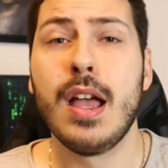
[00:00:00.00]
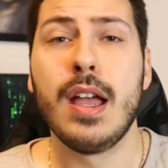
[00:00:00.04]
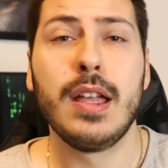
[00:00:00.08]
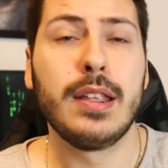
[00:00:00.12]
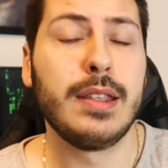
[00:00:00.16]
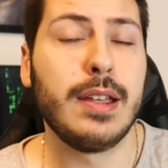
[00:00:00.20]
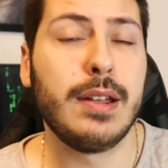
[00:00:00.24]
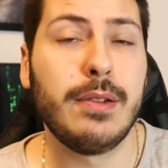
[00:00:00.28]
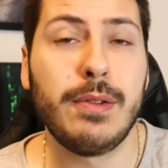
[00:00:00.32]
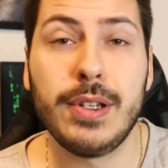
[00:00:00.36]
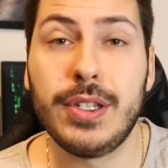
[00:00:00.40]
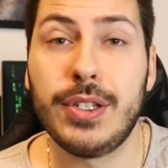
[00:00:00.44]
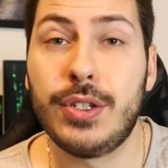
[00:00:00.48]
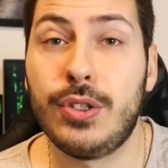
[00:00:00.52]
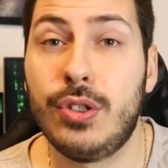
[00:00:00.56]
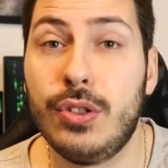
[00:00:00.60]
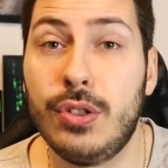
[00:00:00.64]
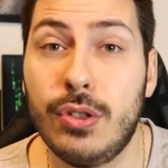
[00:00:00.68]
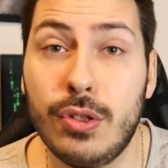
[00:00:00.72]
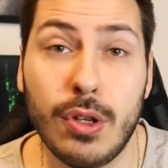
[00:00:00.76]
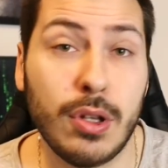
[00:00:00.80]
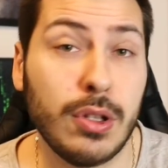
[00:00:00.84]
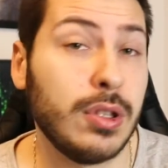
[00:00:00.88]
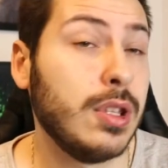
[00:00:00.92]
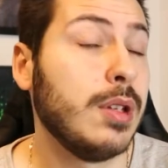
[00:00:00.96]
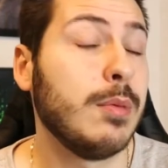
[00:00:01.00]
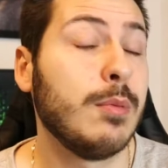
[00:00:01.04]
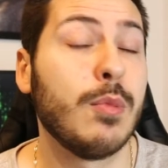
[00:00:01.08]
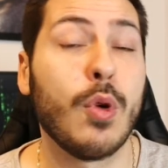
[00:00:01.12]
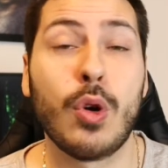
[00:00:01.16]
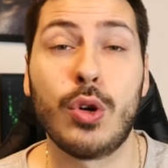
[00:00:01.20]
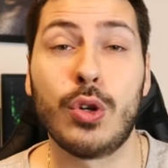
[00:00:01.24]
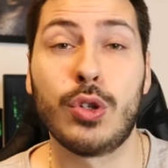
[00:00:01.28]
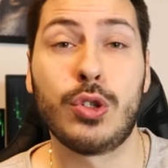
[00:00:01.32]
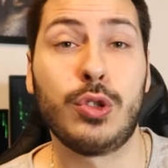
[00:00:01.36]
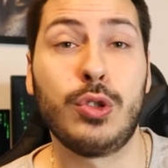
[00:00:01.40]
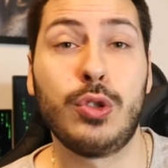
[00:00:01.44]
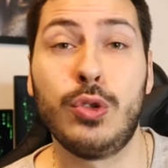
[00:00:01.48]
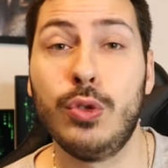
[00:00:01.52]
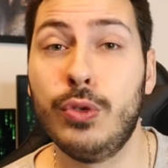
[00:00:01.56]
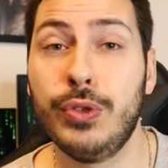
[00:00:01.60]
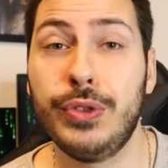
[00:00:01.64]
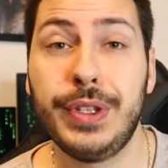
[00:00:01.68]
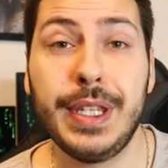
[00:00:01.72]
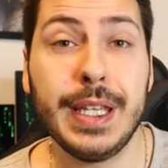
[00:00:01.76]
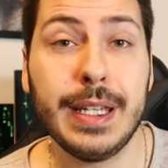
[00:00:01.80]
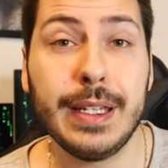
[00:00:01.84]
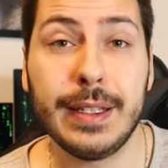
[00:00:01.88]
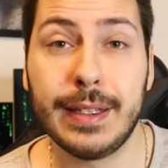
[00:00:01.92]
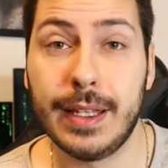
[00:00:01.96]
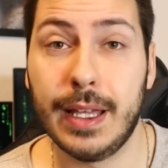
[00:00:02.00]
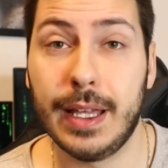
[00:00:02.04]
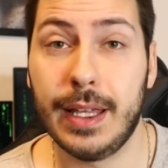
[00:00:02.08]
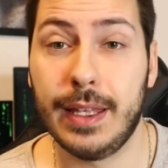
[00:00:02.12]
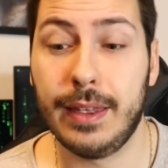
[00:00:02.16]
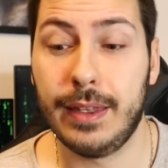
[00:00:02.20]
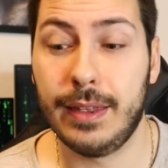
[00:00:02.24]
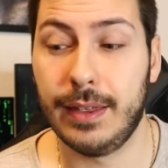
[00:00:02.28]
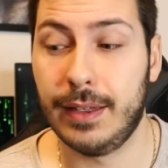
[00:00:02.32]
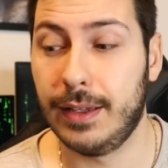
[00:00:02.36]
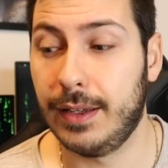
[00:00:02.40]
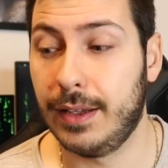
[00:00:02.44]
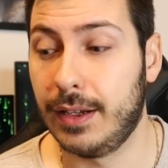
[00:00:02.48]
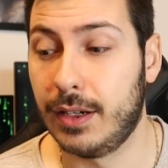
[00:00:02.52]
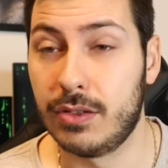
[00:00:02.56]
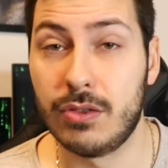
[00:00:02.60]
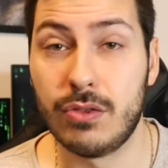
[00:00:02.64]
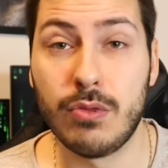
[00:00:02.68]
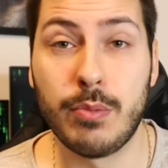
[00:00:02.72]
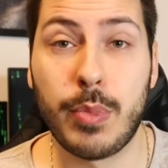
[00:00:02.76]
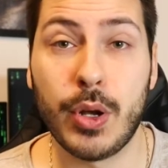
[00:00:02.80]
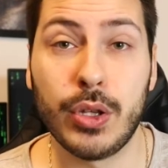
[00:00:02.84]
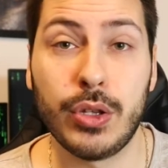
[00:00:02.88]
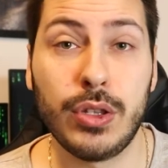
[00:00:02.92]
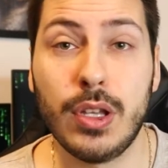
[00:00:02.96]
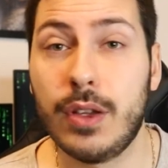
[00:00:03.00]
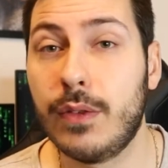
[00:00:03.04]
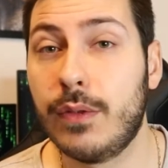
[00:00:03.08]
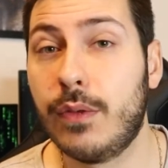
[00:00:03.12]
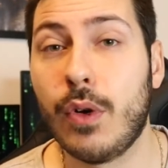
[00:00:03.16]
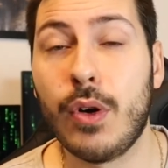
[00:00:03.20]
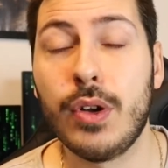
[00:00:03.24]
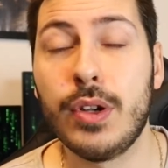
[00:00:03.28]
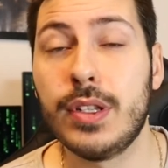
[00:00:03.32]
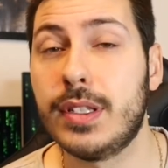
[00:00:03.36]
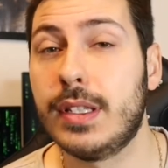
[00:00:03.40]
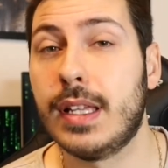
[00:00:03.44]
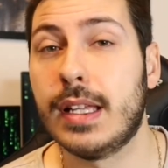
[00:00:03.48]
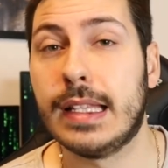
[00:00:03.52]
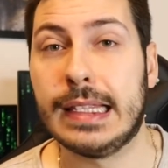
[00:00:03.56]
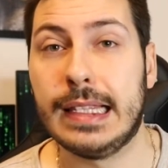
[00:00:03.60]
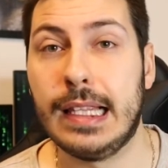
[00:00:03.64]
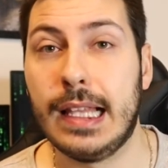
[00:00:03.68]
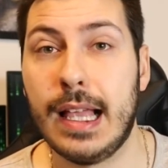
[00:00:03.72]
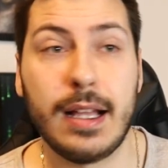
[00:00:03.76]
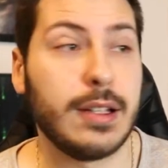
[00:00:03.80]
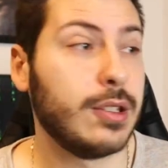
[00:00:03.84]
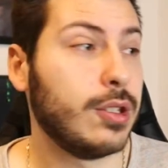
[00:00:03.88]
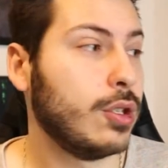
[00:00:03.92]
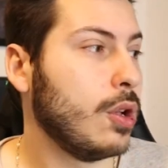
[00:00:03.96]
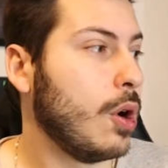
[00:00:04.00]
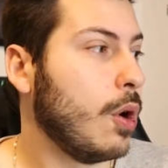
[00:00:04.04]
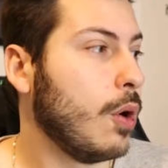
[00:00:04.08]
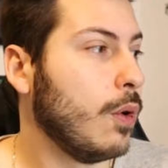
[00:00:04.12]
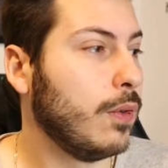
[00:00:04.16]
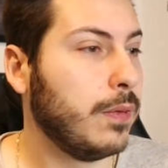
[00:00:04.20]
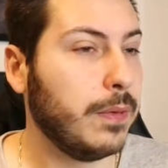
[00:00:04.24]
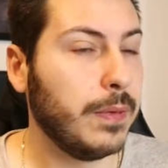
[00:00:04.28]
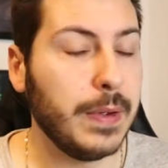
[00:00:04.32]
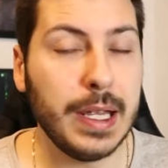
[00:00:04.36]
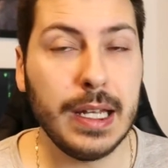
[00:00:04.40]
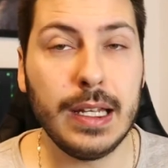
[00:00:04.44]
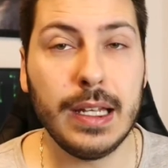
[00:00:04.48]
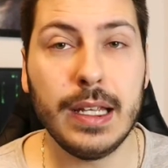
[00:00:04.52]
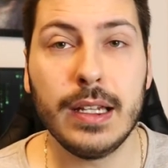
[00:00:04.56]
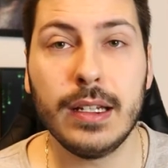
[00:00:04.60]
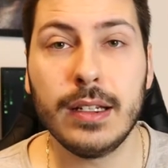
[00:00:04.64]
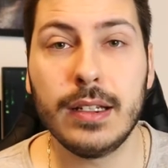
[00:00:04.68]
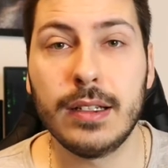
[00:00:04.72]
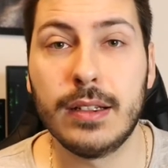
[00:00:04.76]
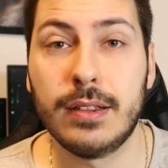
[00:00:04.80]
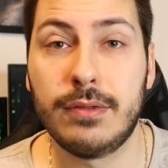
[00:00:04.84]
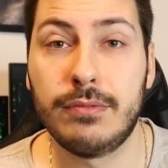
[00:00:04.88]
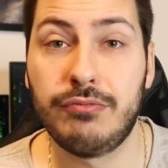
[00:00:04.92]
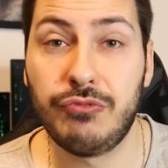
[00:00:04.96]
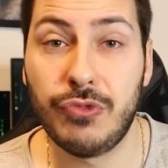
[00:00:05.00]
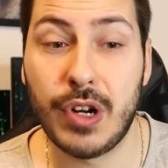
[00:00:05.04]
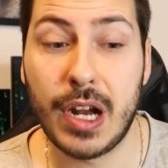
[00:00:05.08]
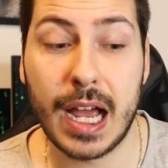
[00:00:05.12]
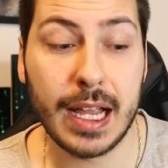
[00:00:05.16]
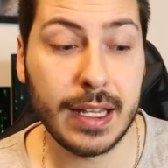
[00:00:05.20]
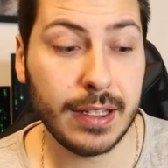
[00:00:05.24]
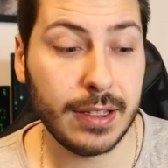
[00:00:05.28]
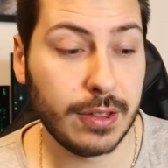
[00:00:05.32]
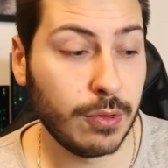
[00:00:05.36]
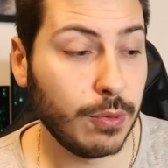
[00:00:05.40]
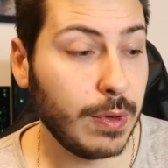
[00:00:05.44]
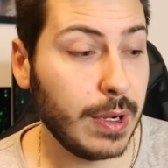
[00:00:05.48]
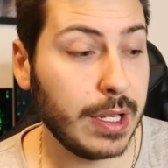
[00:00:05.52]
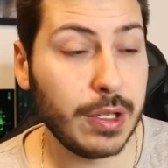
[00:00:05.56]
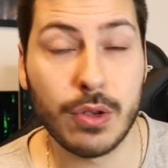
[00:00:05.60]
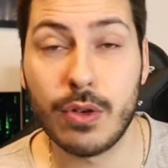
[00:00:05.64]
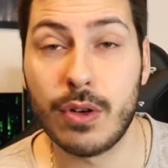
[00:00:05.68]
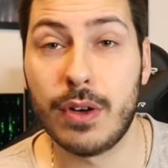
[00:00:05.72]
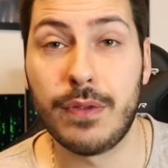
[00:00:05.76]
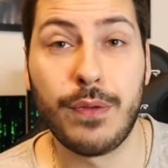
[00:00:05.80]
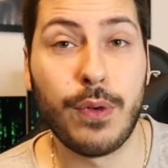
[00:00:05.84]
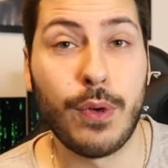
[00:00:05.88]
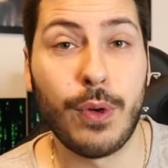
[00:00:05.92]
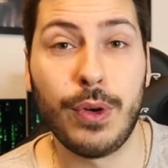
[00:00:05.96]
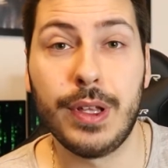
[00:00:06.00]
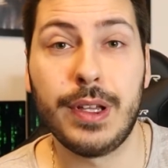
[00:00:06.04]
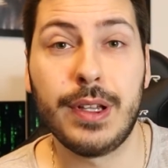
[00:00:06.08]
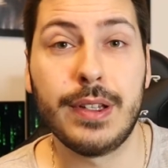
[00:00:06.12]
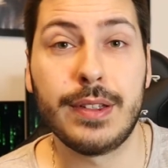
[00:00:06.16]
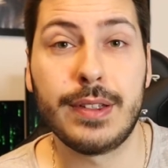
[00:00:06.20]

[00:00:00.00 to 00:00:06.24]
there is nothing more soothing than a robotic voice that lacks all feeling right when you are falling